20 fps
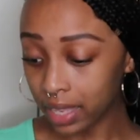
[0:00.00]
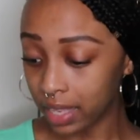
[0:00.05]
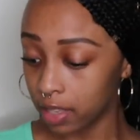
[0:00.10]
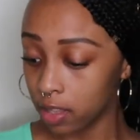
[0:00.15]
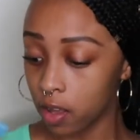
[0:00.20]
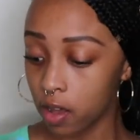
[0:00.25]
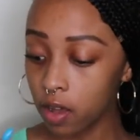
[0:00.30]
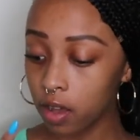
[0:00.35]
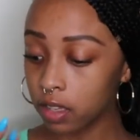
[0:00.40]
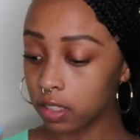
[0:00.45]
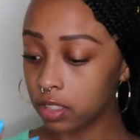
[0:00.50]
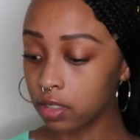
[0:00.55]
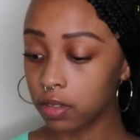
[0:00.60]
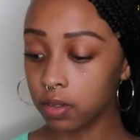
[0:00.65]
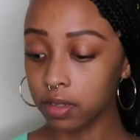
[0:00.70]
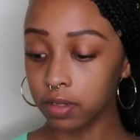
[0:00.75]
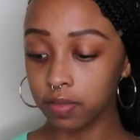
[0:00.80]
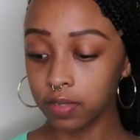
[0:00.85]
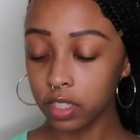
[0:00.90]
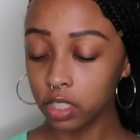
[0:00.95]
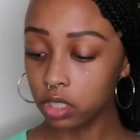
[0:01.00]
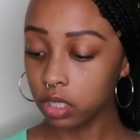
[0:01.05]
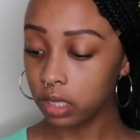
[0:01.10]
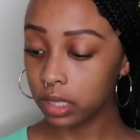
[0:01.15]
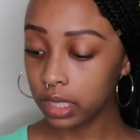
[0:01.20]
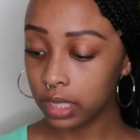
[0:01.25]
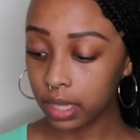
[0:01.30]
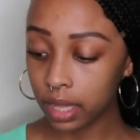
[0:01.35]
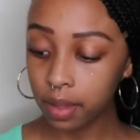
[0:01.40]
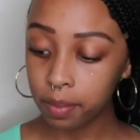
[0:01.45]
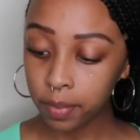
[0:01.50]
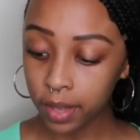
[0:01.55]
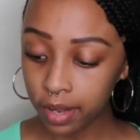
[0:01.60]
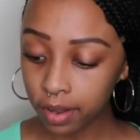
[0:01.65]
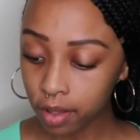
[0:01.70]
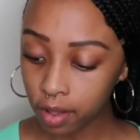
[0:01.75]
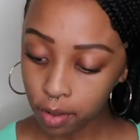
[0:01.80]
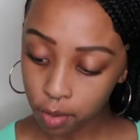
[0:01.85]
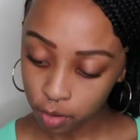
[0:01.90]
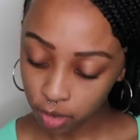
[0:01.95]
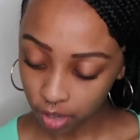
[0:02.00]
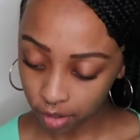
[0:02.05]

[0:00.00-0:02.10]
and y'all is gonna eventually let me know